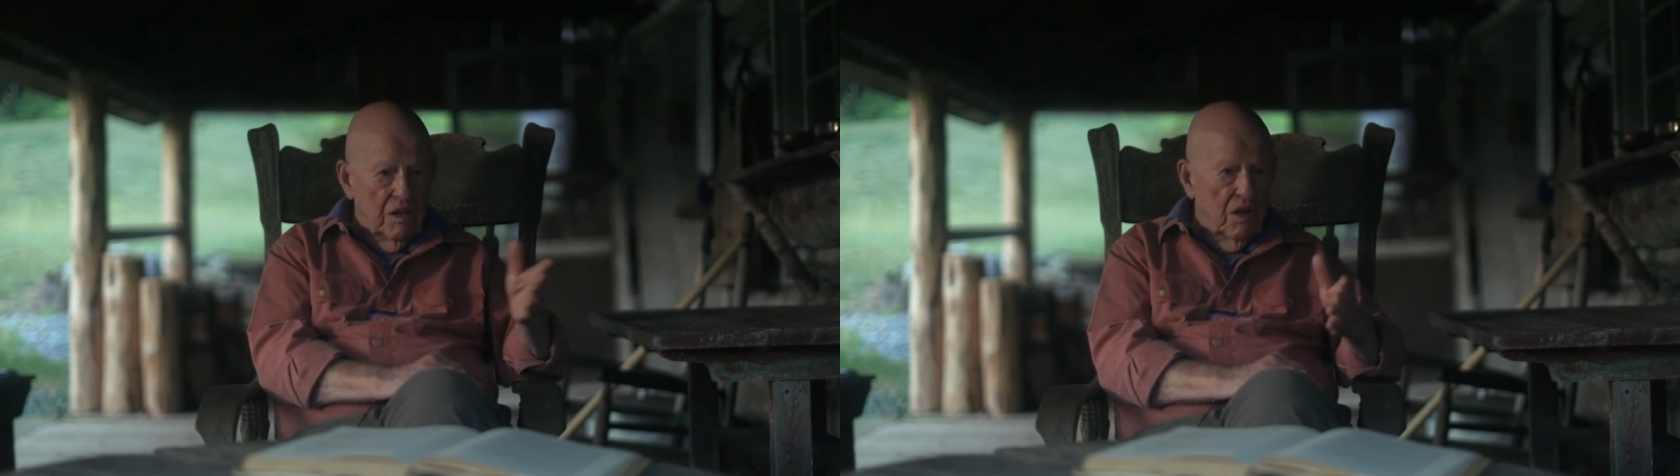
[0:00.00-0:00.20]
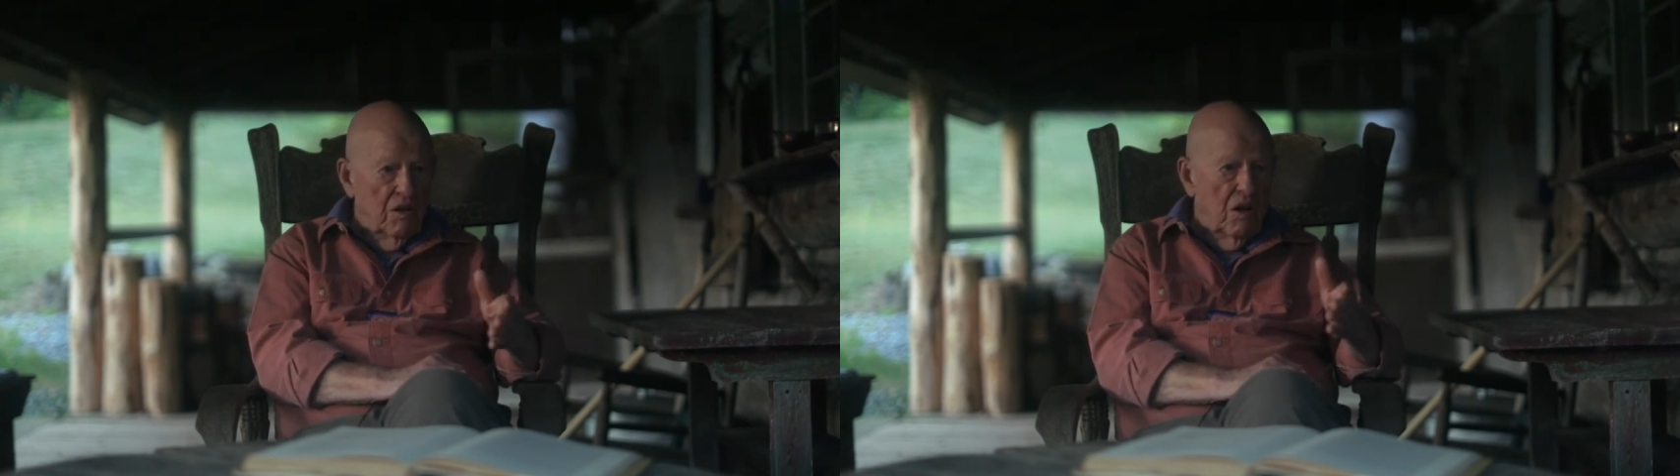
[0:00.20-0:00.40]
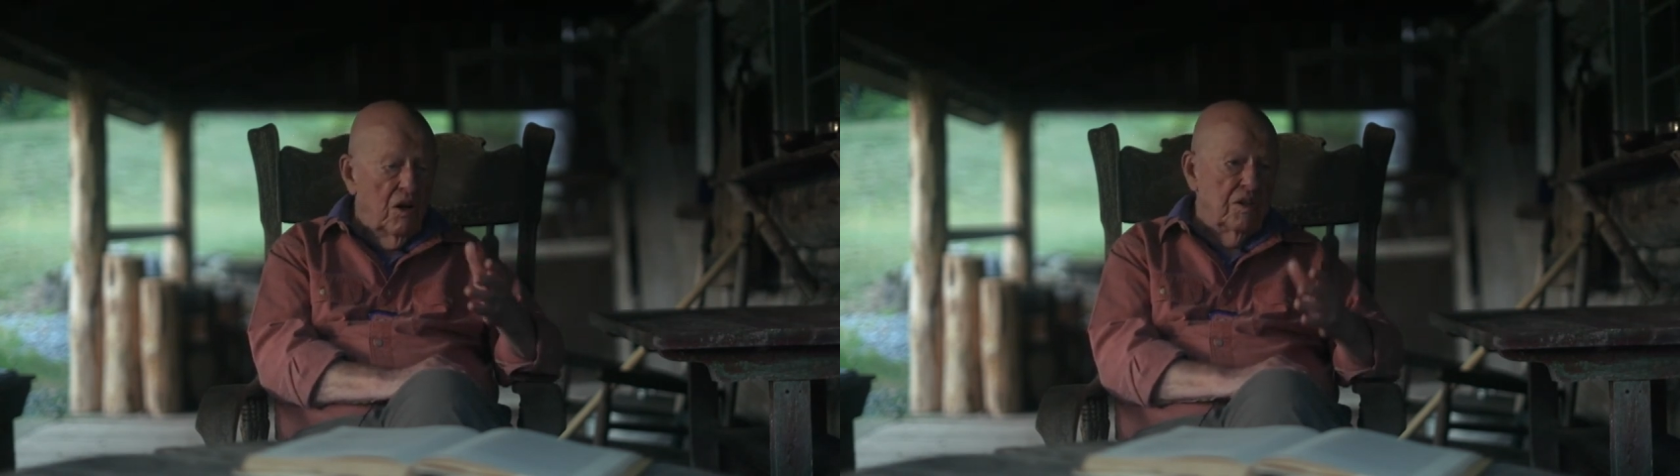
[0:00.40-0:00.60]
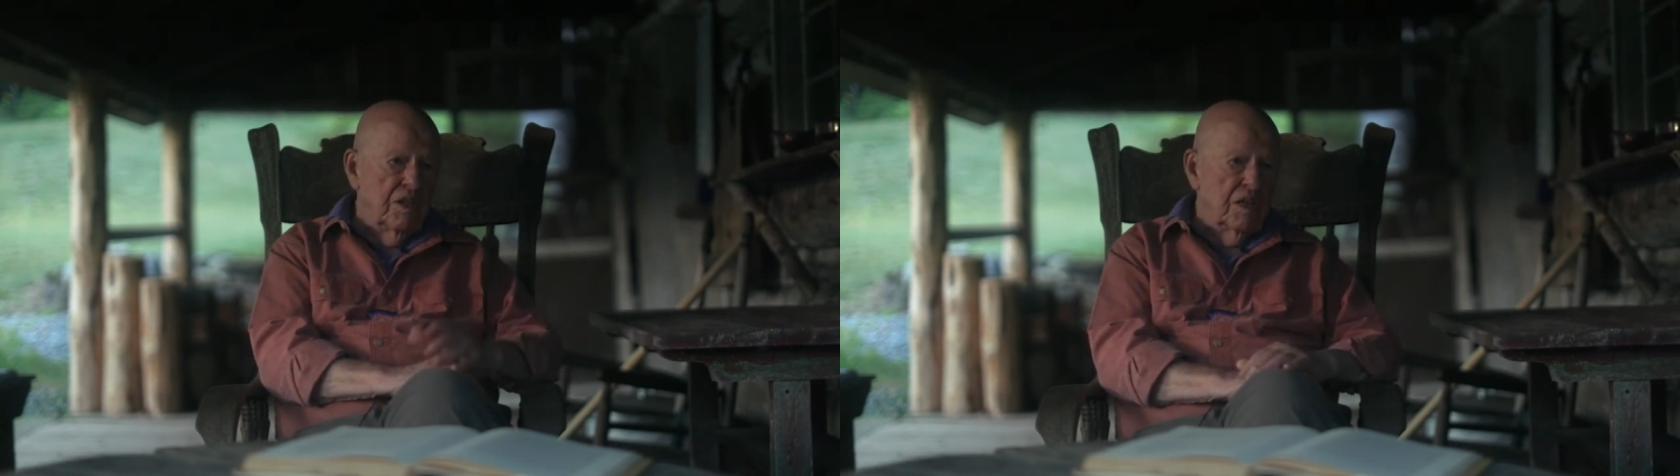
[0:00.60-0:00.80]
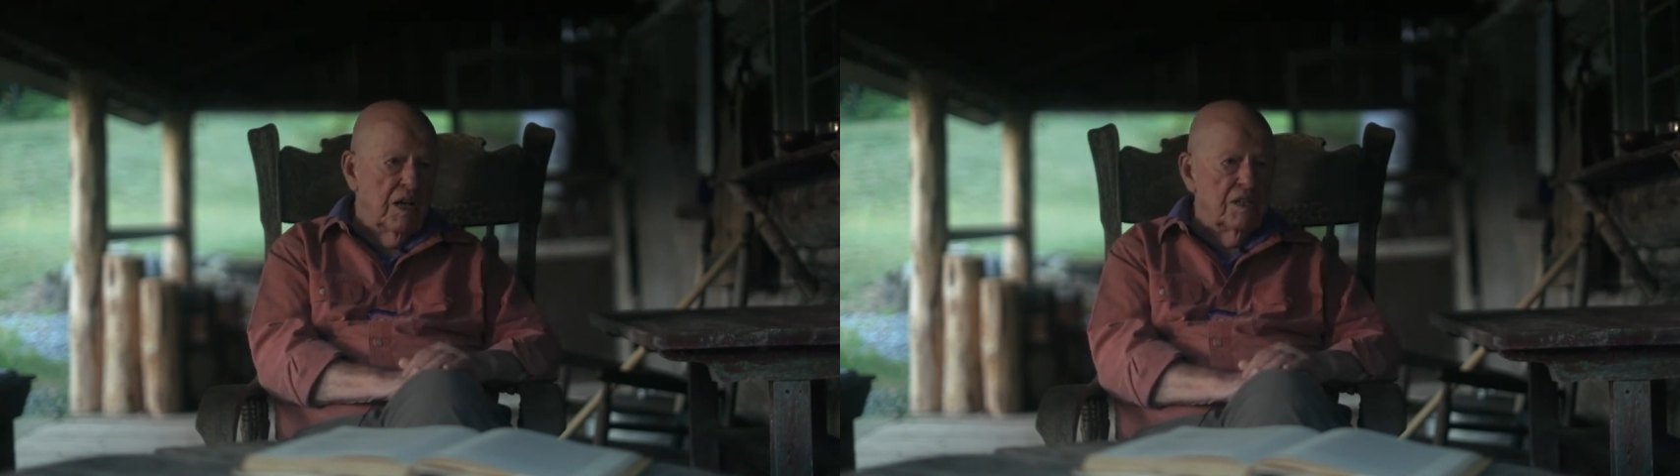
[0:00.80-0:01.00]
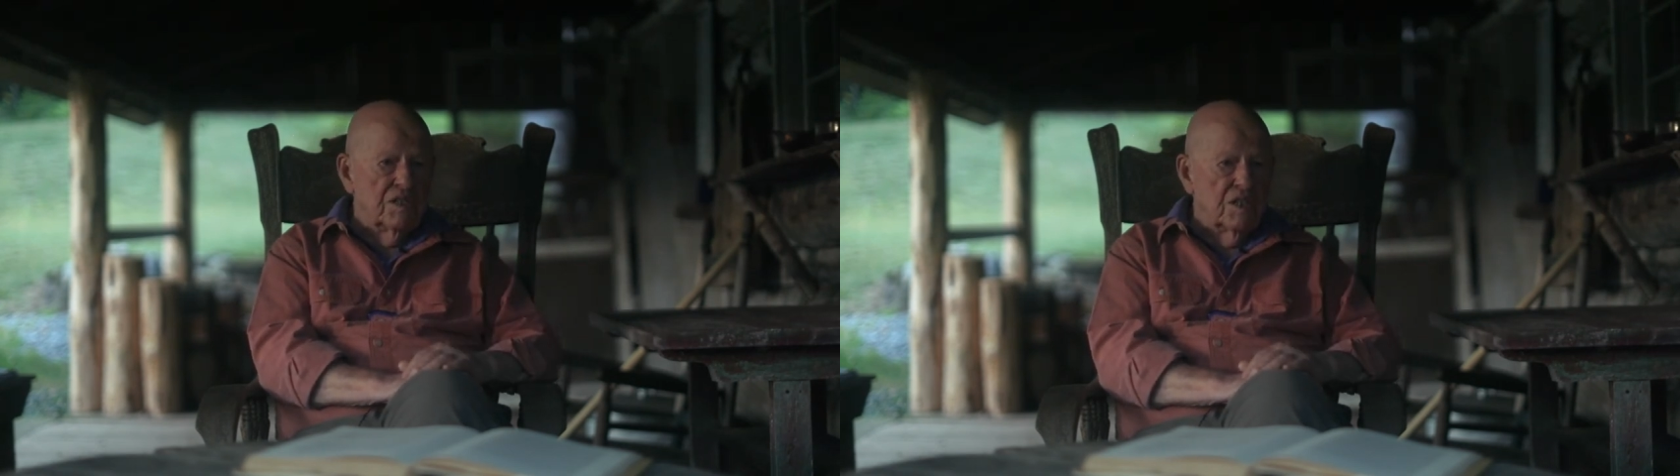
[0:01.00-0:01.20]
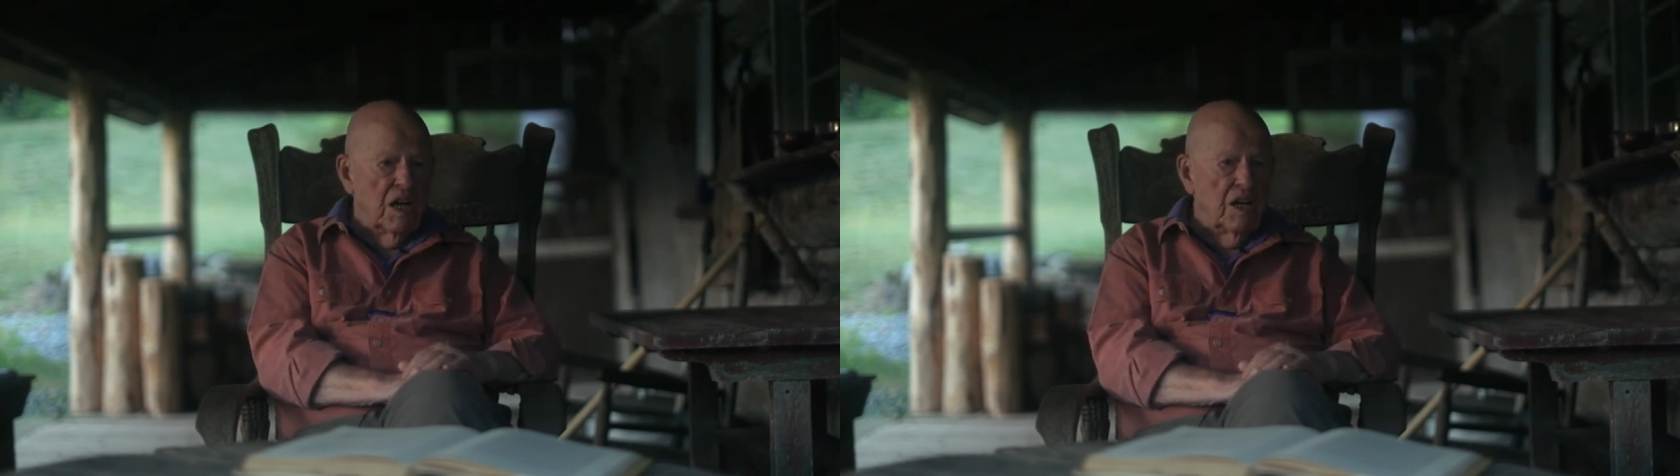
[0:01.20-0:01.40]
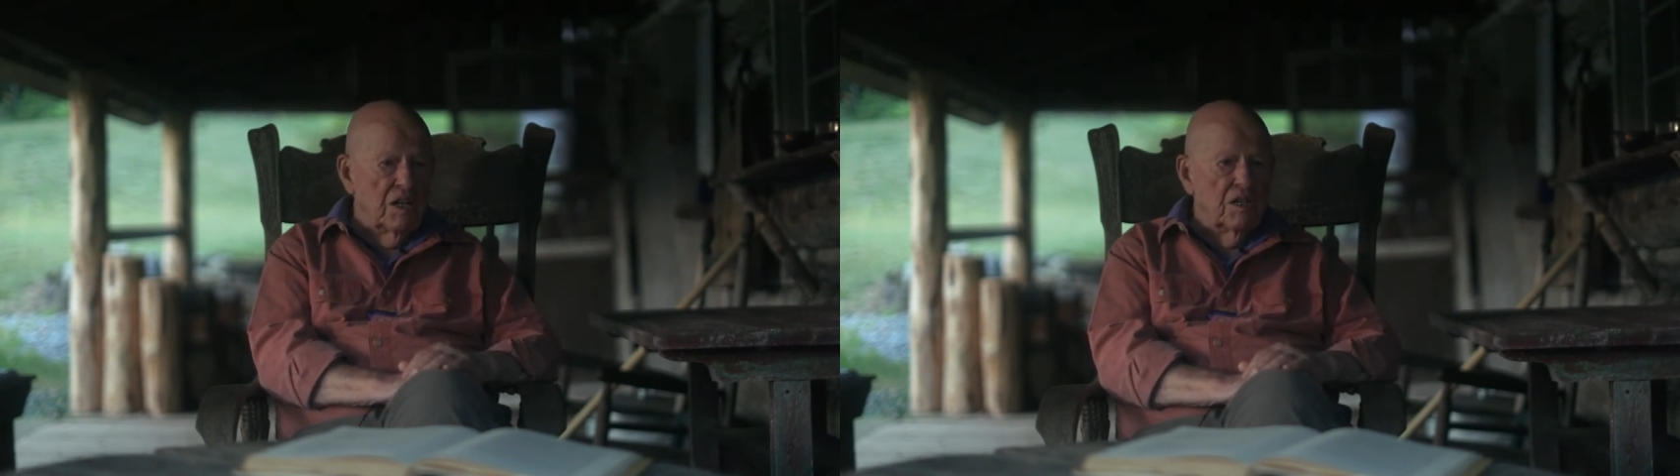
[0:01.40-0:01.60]
in a law that got
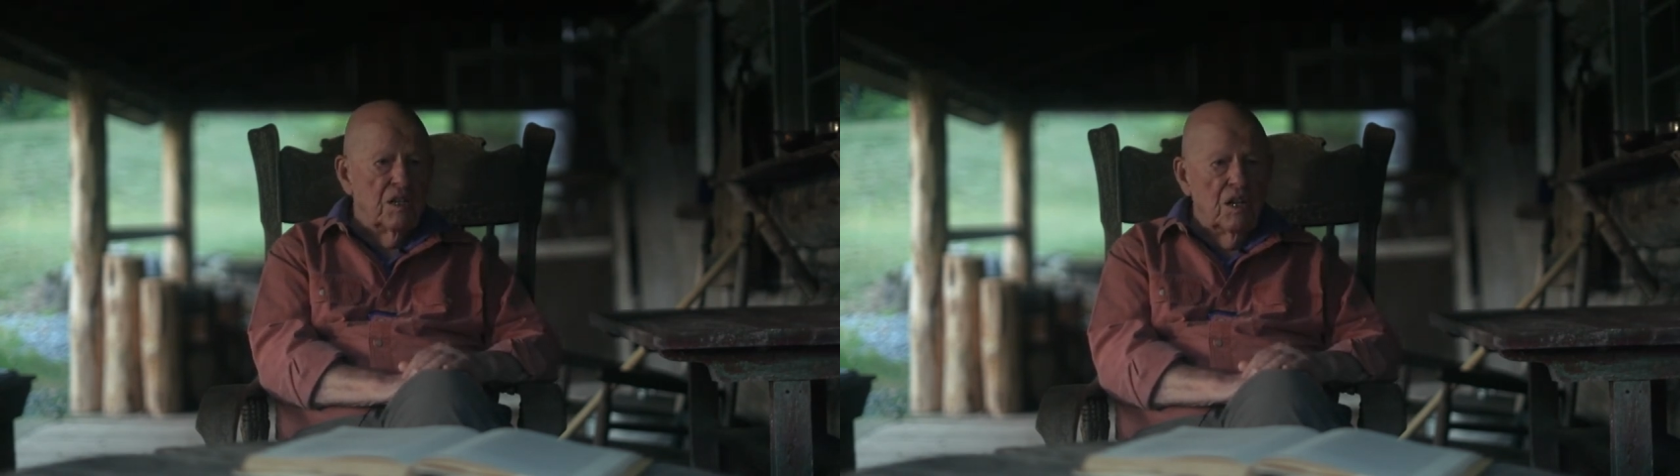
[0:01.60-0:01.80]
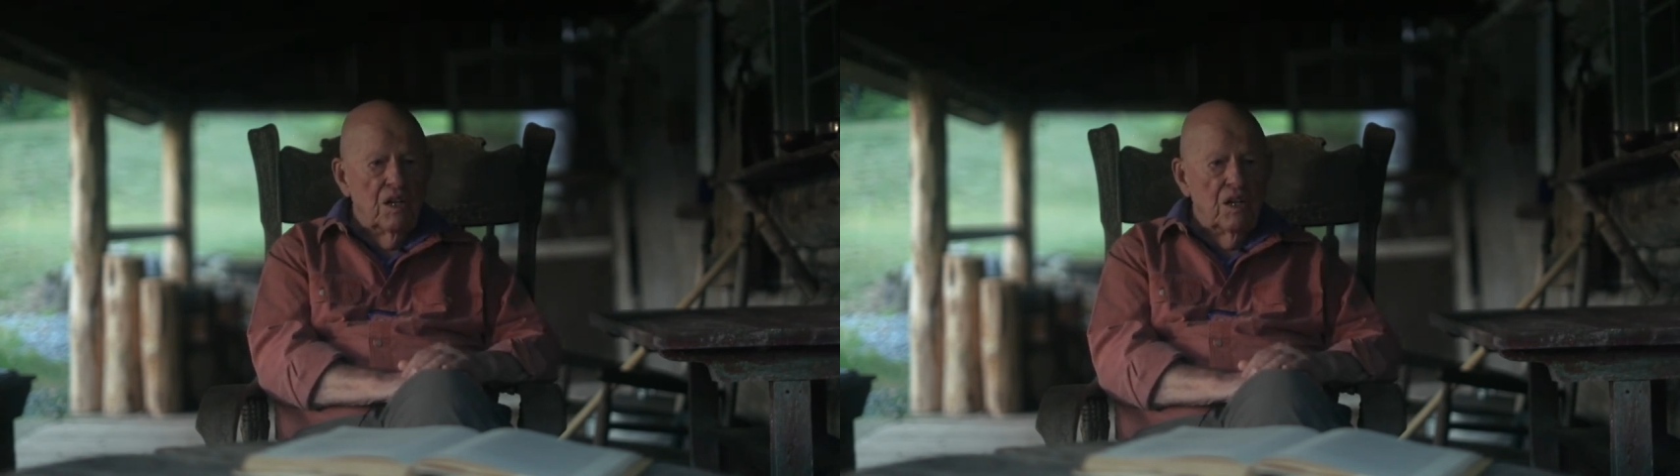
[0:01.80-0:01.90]
signed